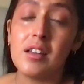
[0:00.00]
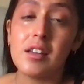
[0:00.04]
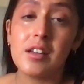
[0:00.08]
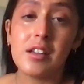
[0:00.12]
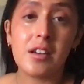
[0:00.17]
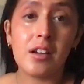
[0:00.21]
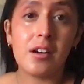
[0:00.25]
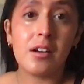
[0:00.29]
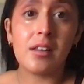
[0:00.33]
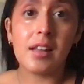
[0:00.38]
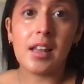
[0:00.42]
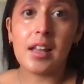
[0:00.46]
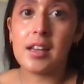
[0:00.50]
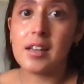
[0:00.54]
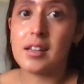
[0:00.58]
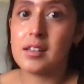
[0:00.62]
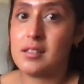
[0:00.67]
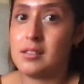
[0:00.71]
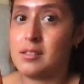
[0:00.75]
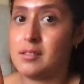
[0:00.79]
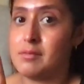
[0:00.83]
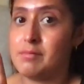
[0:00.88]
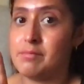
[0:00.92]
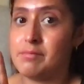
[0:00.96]
you know like
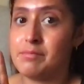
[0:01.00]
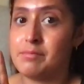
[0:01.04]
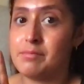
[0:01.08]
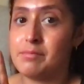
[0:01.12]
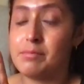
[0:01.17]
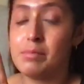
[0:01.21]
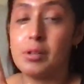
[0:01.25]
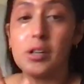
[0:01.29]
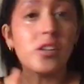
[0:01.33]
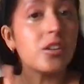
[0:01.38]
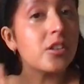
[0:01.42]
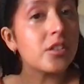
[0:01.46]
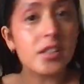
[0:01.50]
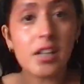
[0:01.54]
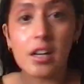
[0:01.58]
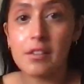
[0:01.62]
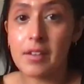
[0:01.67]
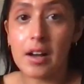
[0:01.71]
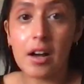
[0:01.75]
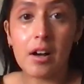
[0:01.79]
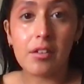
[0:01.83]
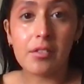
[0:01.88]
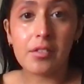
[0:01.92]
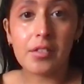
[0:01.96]
put yourself
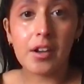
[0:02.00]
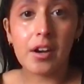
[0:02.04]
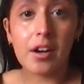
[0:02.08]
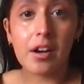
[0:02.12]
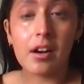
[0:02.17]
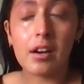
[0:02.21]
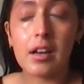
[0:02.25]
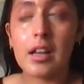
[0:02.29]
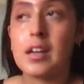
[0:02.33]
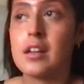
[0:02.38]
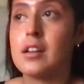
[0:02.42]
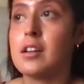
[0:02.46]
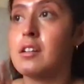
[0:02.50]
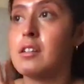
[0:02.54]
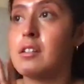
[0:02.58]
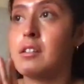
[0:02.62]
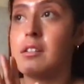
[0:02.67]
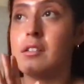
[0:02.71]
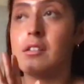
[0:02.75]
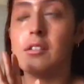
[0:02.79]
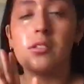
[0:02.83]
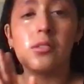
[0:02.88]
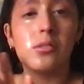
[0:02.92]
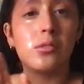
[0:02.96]
out there like
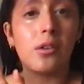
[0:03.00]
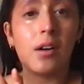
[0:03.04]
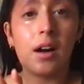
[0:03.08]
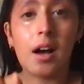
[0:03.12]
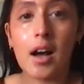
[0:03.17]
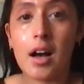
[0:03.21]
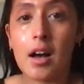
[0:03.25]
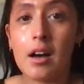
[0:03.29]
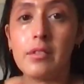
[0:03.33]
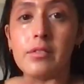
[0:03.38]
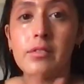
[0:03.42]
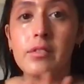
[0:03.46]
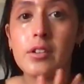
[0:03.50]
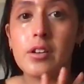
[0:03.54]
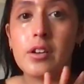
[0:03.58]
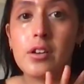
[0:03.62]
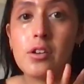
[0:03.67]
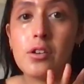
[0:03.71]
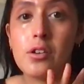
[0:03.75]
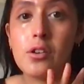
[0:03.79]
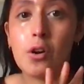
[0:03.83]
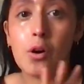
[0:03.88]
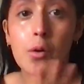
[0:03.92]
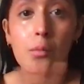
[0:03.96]
you will have
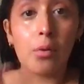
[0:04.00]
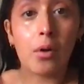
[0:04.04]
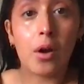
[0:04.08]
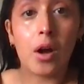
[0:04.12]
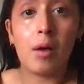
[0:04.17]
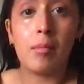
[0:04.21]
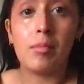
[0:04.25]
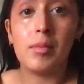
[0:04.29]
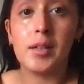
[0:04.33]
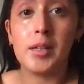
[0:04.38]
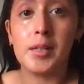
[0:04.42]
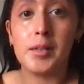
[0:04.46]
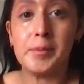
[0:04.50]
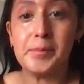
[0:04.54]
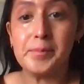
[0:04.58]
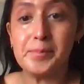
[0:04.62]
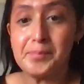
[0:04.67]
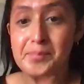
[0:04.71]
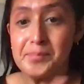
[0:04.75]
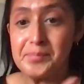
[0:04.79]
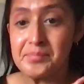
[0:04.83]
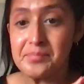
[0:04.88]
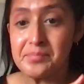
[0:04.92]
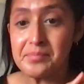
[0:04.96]
no problem
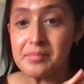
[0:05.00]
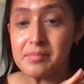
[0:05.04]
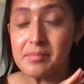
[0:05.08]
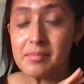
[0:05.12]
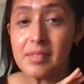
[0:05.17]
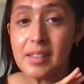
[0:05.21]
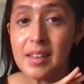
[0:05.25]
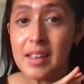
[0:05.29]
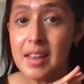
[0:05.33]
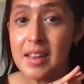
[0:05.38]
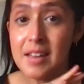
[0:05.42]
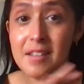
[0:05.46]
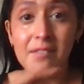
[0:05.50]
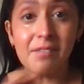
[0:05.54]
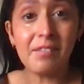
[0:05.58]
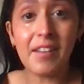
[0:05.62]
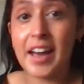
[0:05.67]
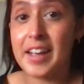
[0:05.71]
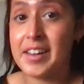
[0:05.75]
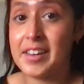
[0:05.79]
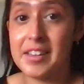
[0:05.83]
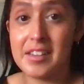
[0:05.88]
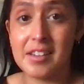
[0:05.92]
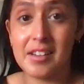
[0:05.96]
in
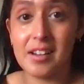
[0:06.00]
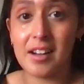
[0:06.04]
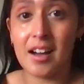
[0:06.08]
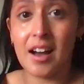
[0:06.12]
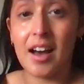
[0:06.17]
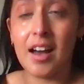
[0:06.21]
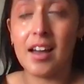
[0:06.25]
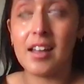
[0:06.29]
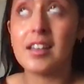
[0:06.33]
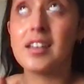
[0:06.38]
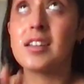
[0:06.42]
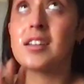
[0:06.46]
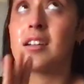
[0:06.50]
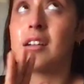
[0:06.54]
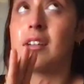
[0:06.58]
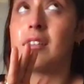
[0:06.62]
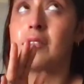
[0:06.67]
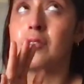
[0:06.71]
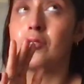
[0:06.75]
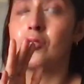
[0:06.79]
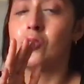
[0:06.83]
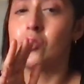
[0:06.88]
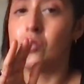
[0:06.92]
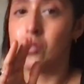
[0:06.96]
finding a guy like
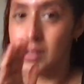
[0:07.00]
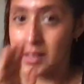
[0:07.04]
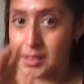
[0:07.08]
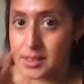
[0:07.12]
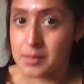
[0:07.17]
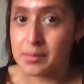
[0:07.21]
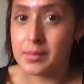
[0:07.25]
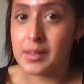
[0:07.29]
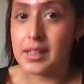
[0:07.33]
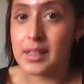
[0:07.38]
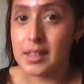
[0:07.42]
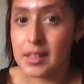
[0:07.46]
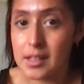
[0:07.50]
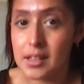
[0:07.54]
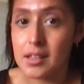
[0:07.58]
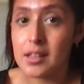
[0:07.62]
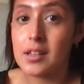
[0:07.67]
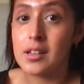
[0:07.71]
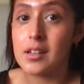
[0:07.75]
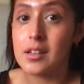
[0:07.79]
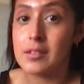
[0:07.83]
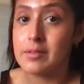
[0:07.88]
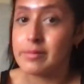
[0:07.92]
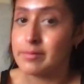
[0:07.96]
trust me
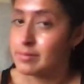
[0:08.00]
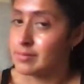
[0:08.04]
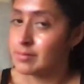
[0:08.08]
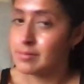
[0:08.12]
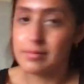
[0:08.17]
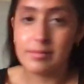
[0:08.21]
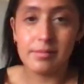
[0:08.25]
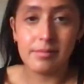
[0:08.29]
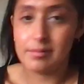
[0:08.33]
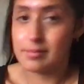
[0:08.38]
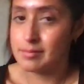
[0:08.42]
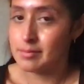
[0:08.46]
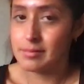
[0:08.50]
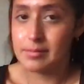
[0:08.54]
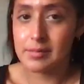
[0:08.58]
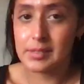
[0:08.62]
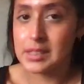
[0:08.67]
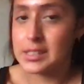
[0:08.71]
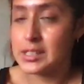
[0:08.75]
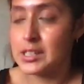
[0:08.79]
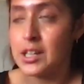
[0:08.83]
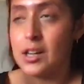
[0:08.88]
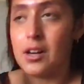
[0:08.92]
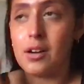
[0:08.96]

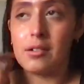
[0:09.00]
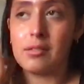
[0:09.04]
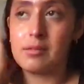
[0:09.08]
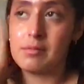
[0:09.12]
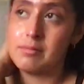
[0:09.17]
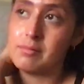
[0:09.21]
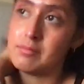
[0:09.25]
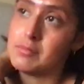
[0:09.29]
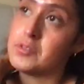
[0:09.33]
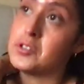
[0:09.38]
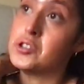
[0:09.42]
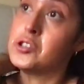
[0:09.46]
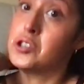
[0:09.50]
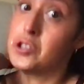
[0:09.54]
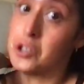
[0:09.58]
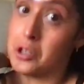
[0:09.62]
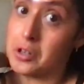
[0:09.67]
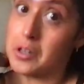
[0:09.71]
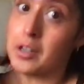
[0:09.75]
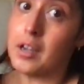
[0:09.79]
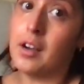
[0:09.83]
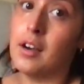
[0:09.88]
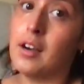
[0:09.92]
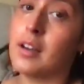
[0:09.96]
you know you're
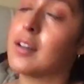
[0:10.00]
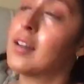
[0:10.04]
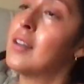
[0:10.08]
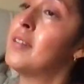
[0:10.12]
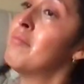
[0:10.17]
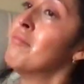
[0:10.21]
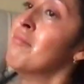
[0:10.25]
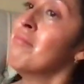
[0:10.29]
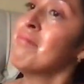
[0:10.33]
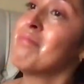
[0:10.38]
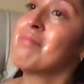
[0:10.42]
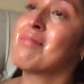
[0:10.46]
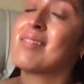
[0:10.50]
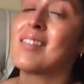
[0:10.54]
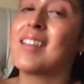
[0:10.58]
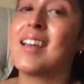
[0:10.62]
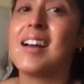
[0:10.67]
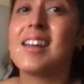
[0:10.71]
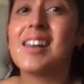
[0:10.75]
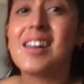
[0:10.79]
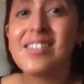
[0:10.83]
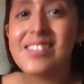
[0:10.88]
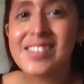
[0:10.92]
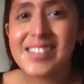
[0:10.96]
good
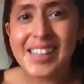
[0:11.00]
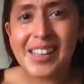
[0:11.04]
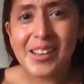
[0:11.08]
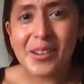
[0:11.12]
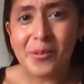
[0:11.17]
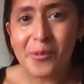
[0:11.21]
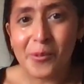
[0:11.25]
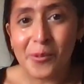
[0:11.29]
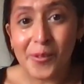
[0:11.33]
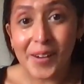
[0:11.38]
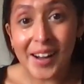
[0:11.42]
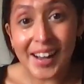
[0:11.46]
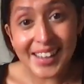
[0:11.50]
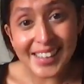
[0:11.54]
and i was like what